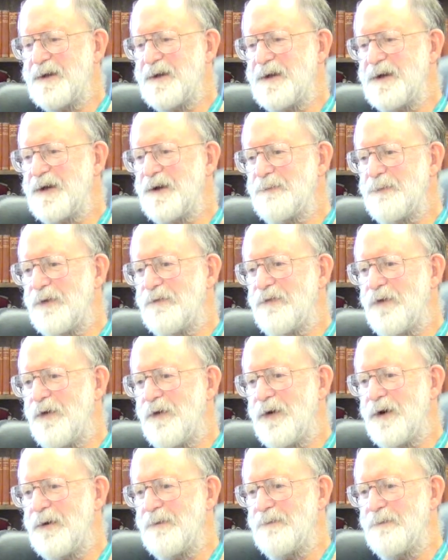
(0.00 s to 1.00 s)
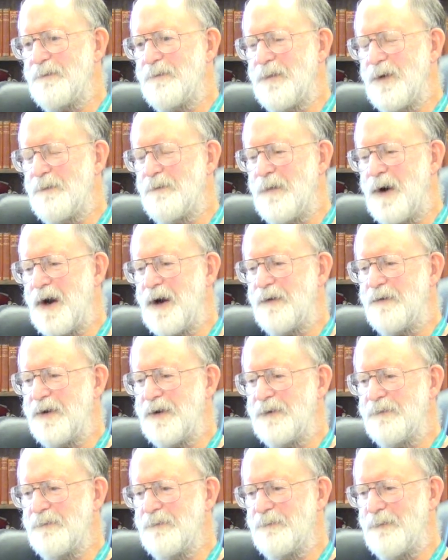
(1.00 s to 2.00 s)
The year before,
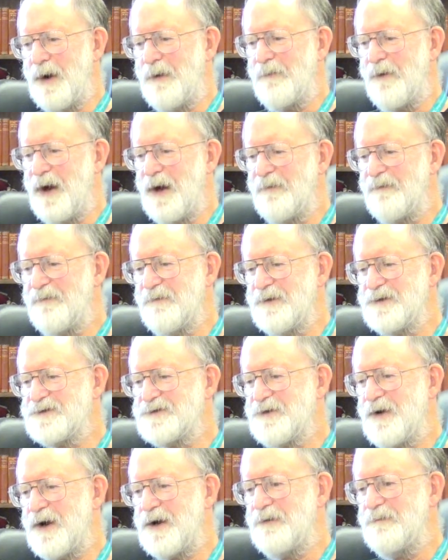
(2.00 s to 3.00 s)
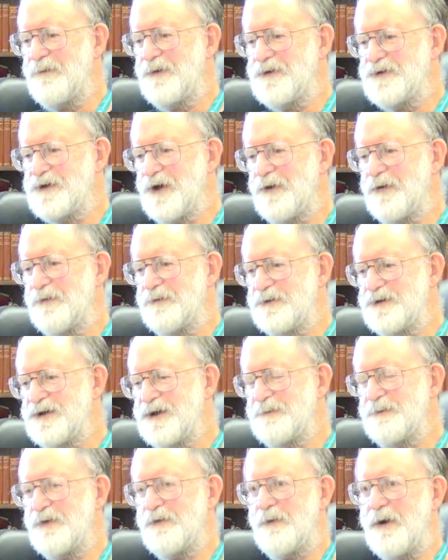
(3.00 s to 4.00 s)
Margaret, my wife, was talking with Joan,
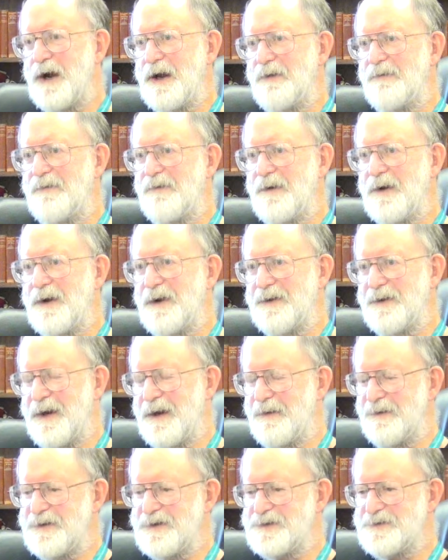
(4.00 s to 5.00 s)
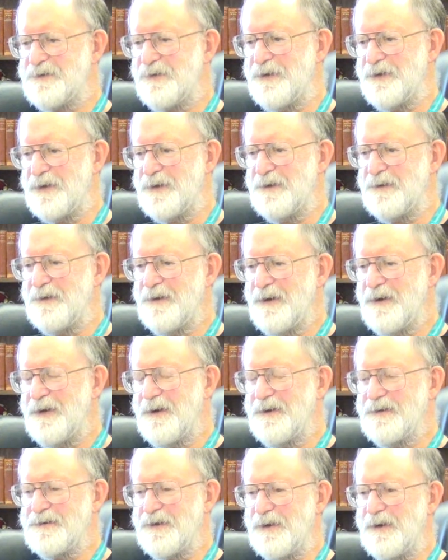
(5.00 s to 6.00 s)
Jim's wife, uh, there just on the
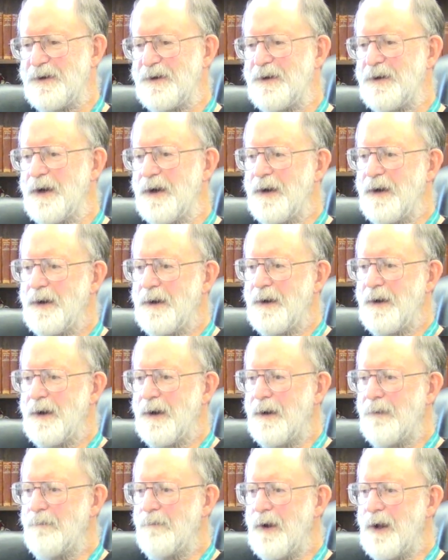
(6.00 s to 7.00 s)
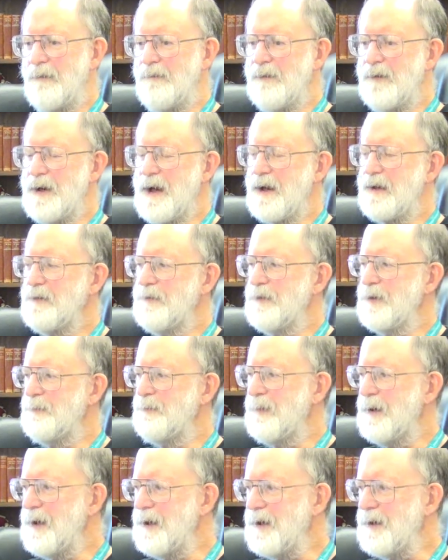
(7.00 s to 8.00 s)
circle. And, uh, well, we're not going
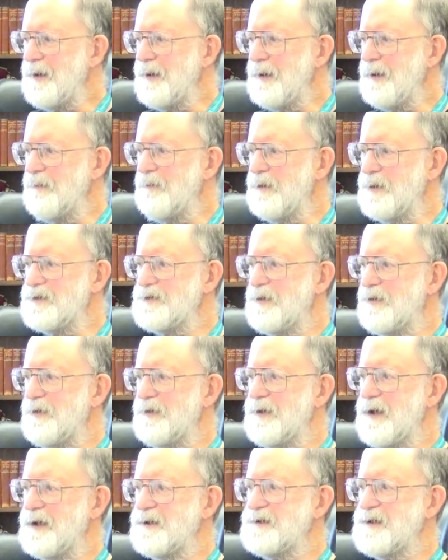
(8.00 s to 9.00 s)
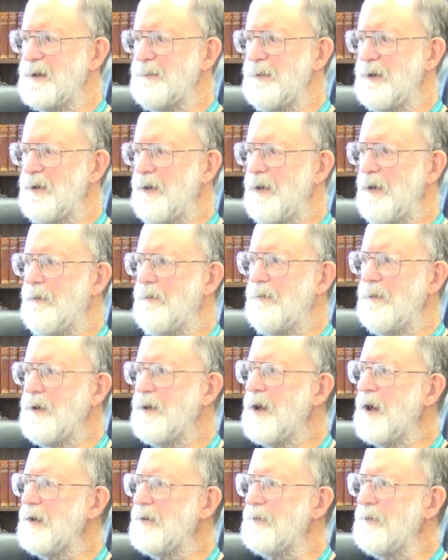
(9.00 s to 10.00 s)
to be in Woods Hole next summer. Oh,
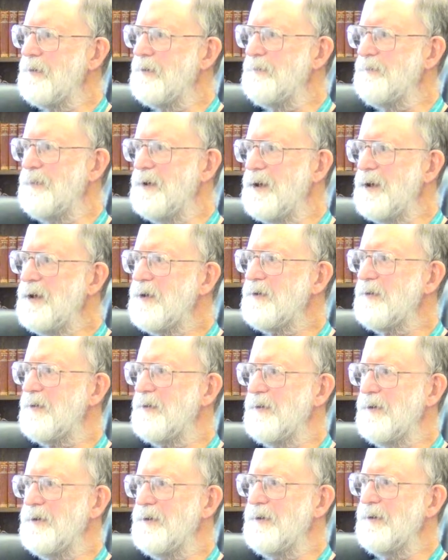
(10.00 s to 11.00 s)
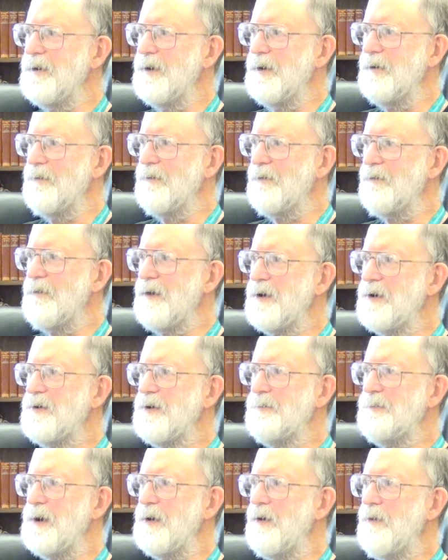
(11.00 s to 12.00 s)
we're not going to be either. And, well, where are you
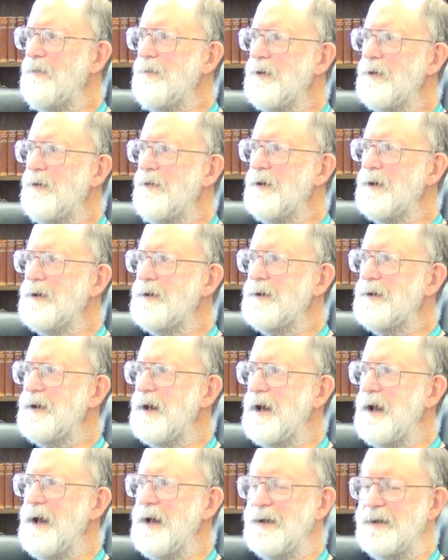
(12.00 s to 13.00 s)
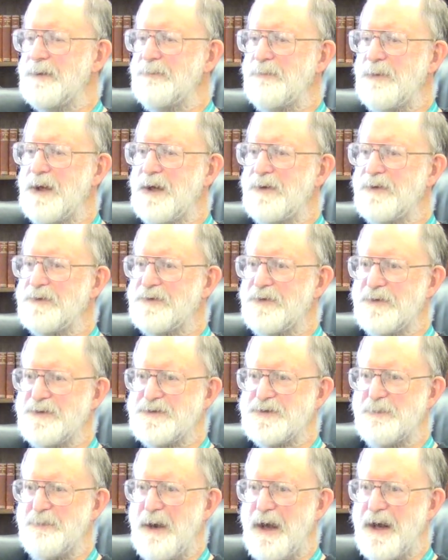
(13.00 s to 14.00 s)
going to be? Oh, we're going to England. Peter's on
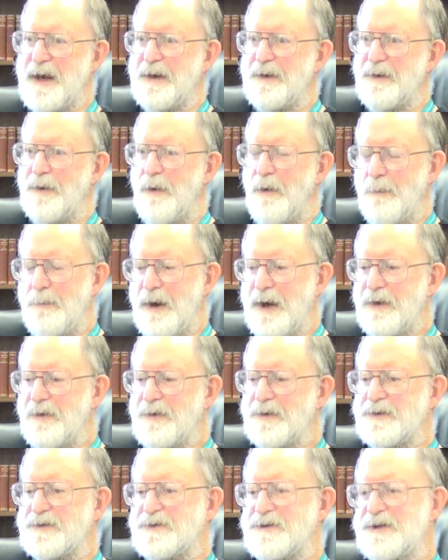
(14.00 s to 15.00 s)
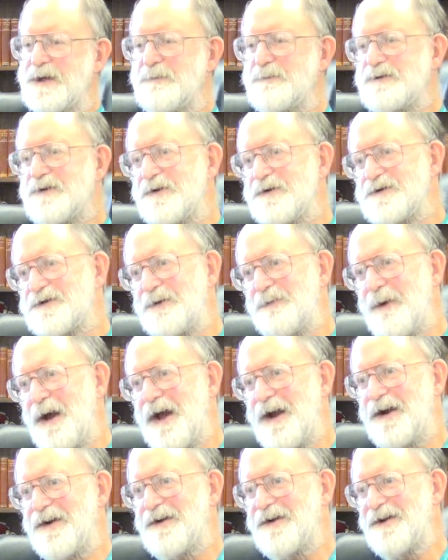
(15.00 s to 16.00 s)
sabbatical. Oh, my goodness, Jim's on
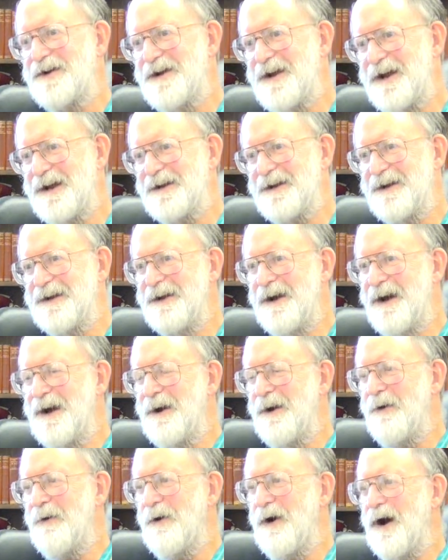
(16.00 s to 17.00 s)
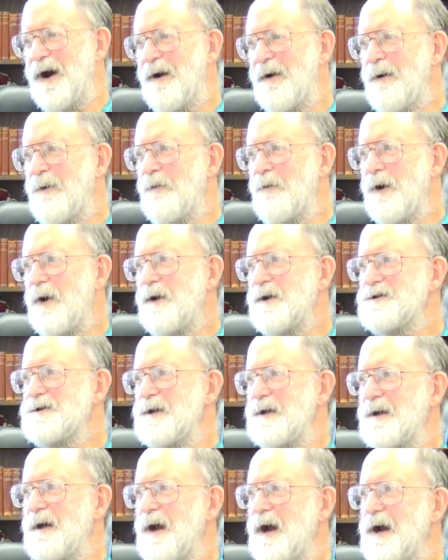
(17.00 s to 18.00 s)
sabbatical in England. Uh, where is
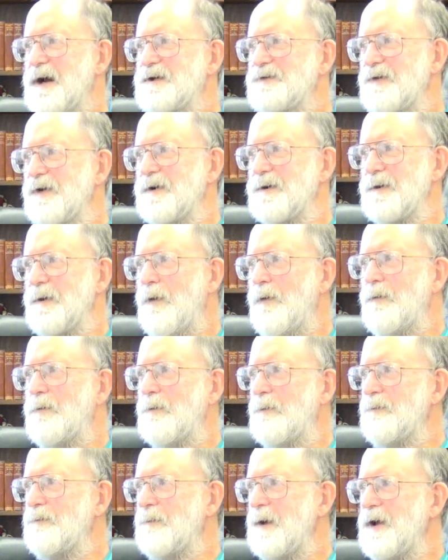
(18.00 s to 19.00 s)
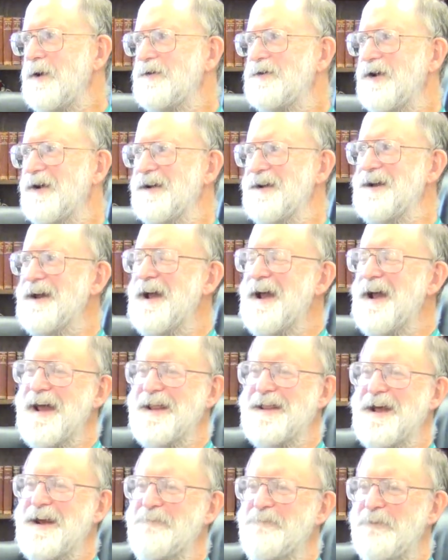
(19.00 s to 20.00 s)
he? Oxford. Oh, Peter said,
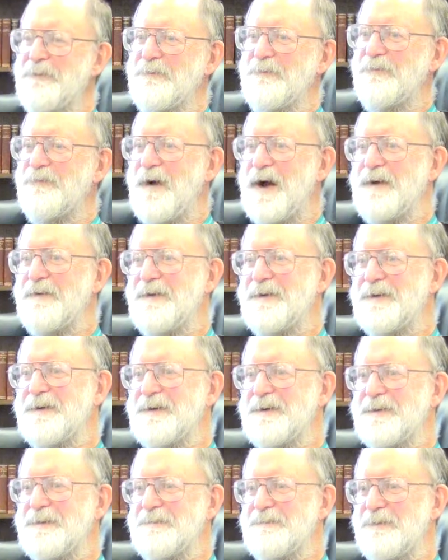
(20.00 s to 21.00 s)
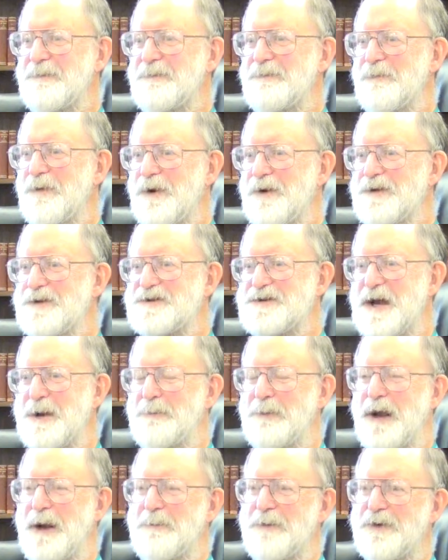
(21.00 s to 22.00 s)
and then found we're in the
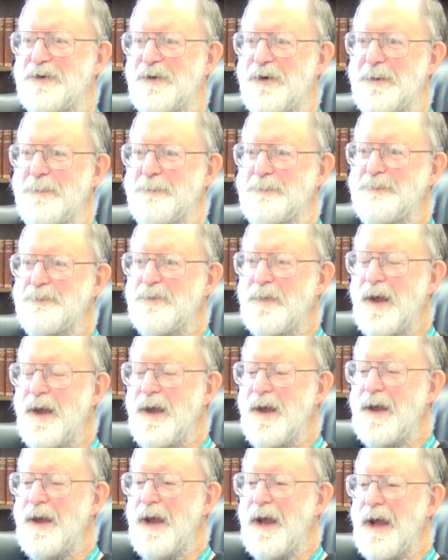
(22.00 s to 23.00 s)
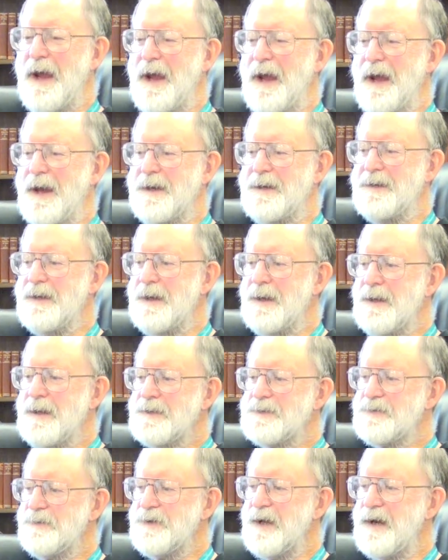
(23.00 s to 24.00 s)
same laboratory. And
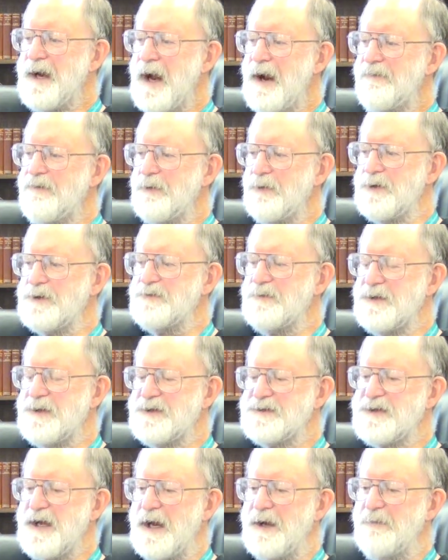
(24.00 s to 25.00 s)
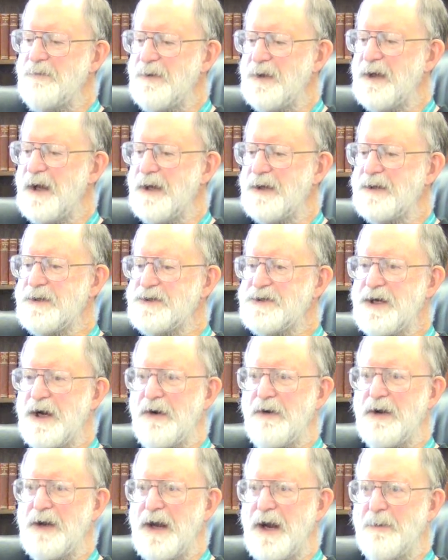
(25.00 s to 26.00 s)
so then afterwards, we decided we'd like to
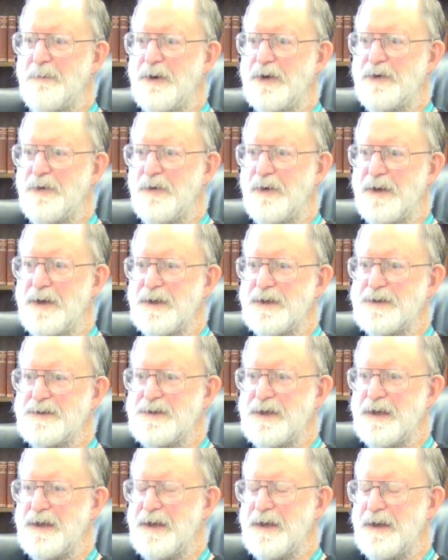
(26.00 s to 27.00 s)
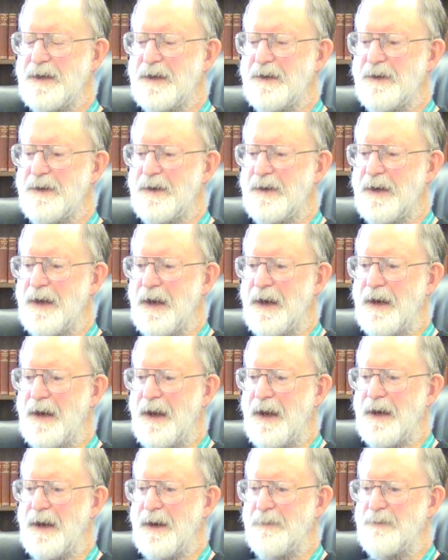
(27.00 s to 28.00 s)
share a laboratory uh, uh, at,
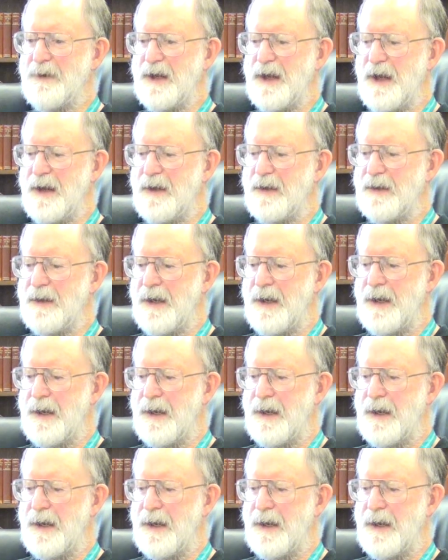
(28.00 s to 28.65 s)
at, MBL.